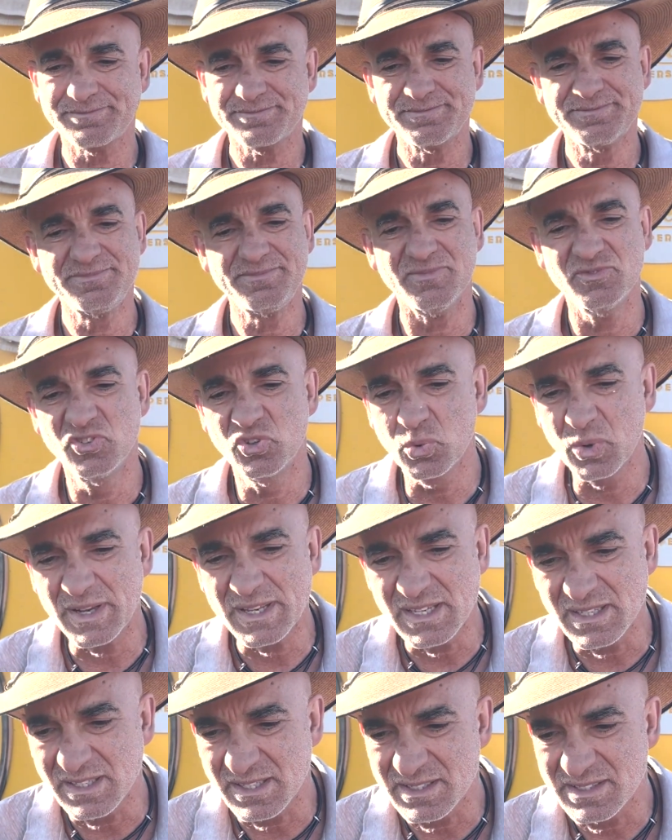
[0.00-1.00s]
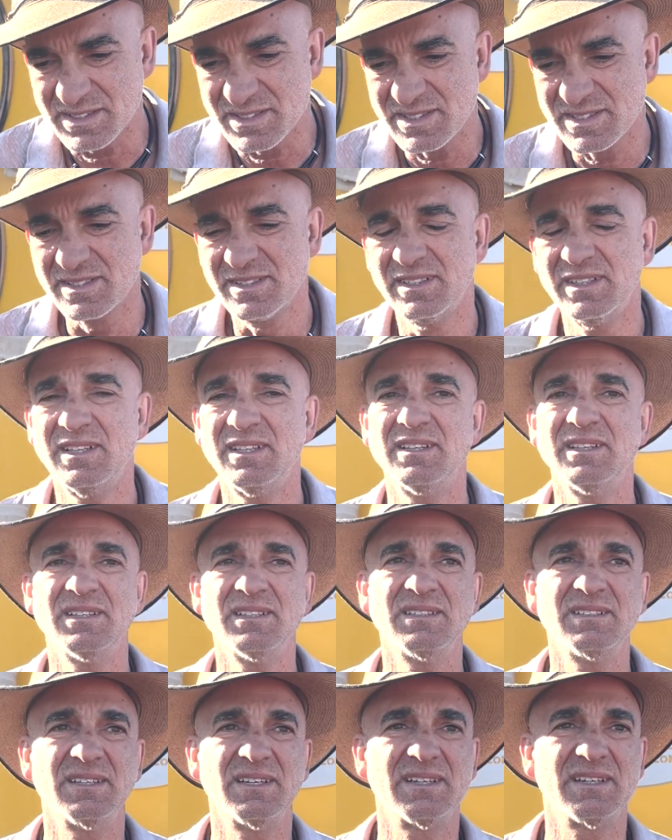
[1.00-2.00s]
20 years.
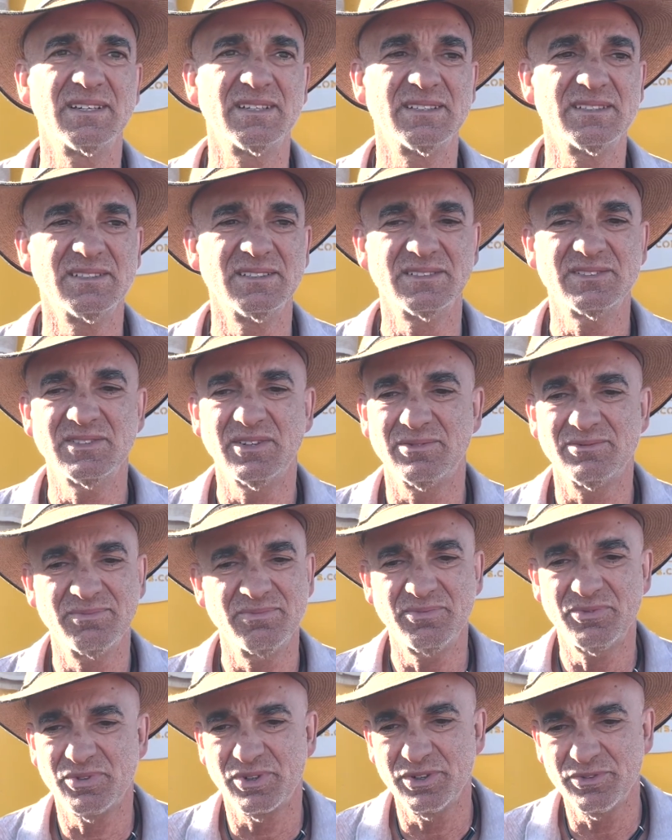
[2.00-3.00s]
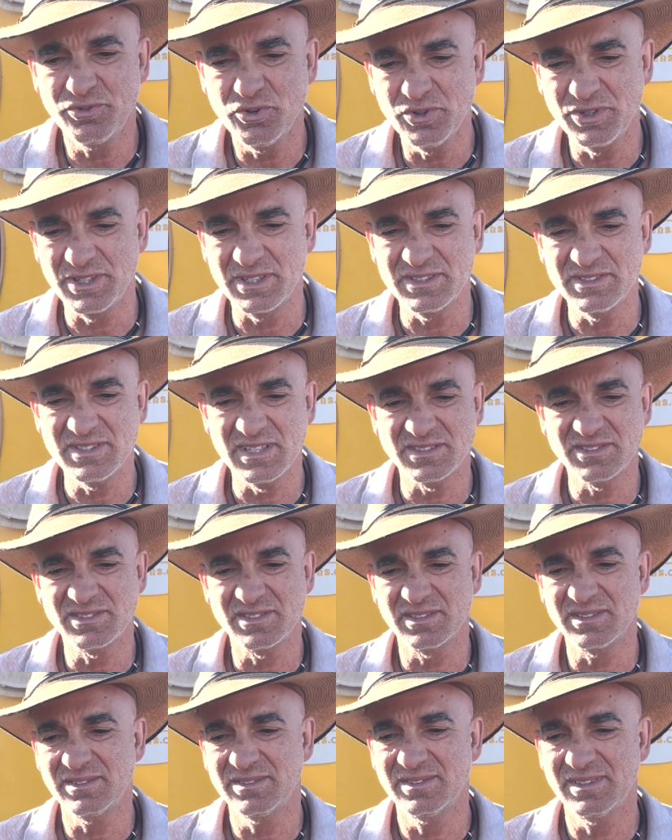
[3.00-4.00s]
It's not 3 or 4 years,
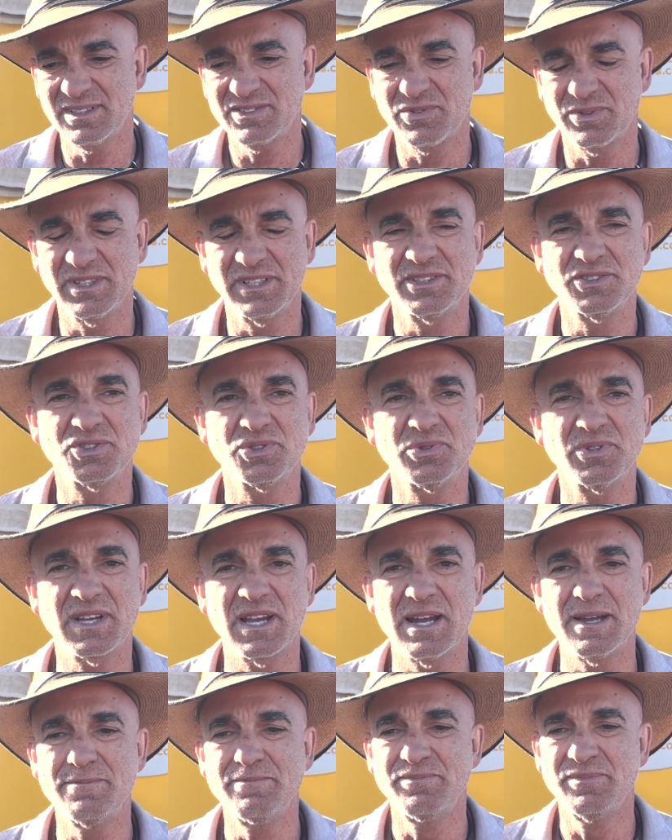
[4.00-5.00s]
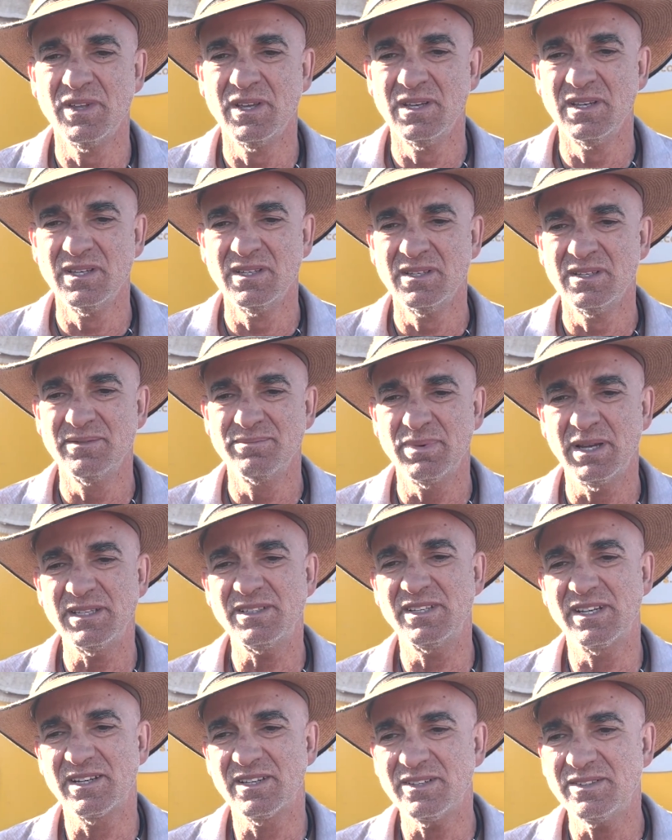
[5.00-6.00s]
that's really a short game. But, you
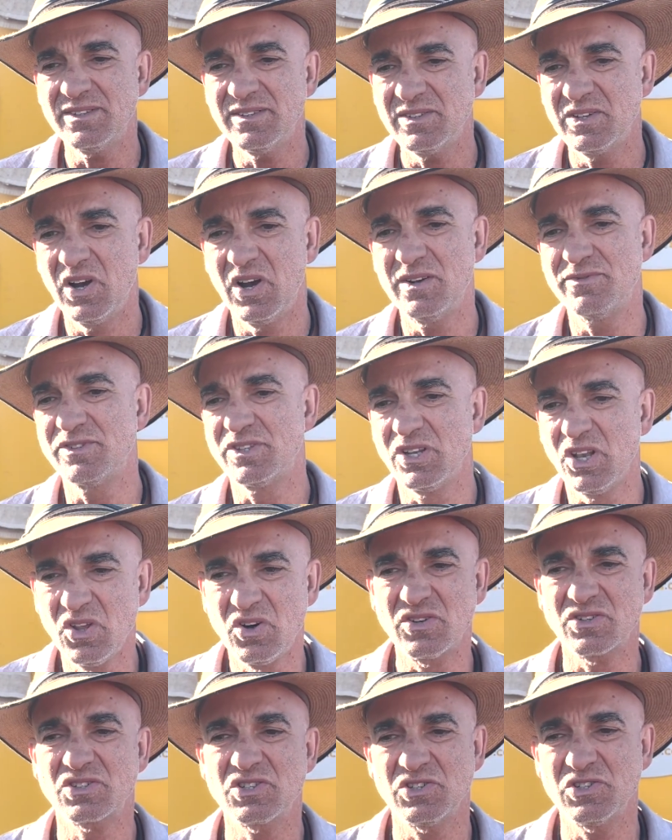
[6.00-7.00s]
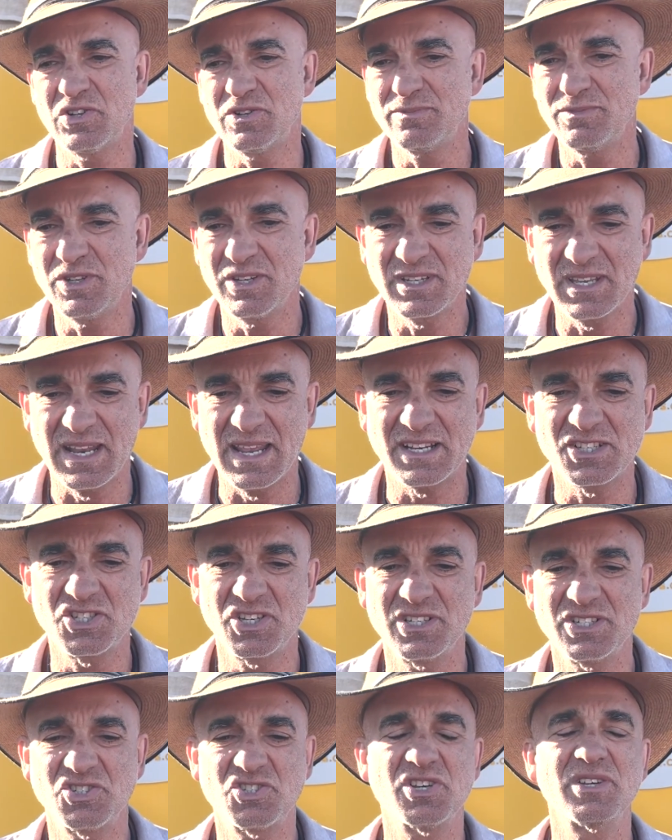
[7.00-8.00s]
know, over the long term, you can actually
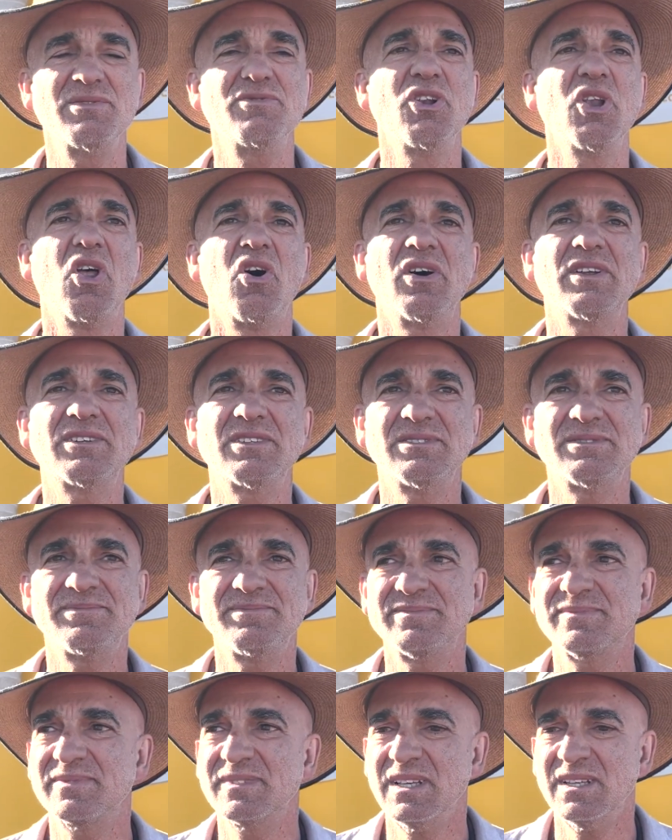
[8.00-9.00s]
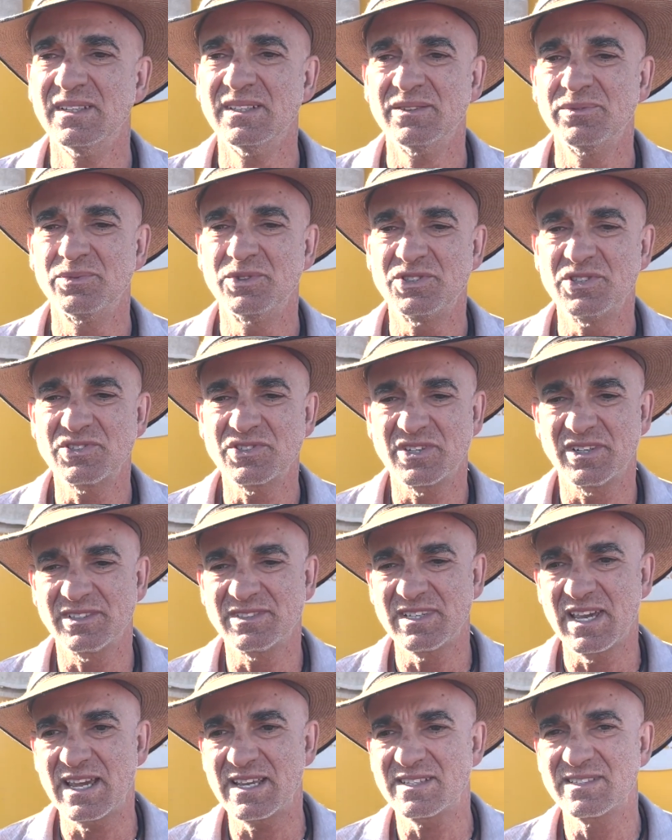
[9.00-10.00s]
achieve a lot. We just got to
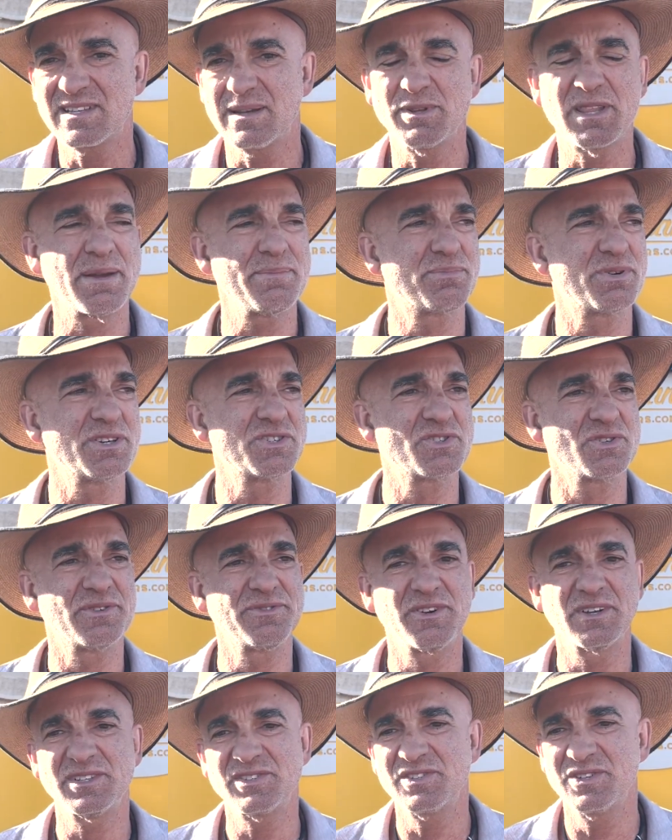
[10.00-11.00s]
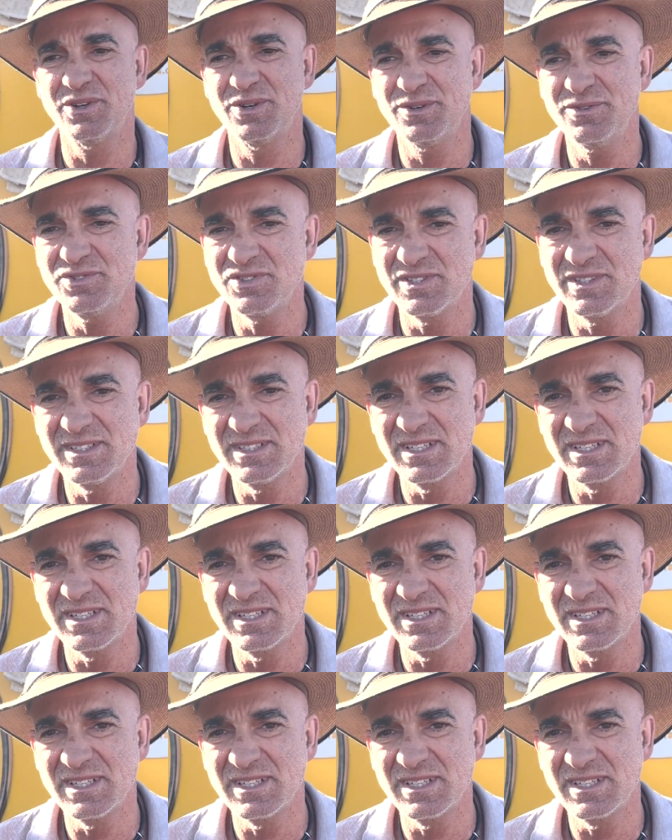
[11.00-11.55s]
take some of that pressure off ourselves and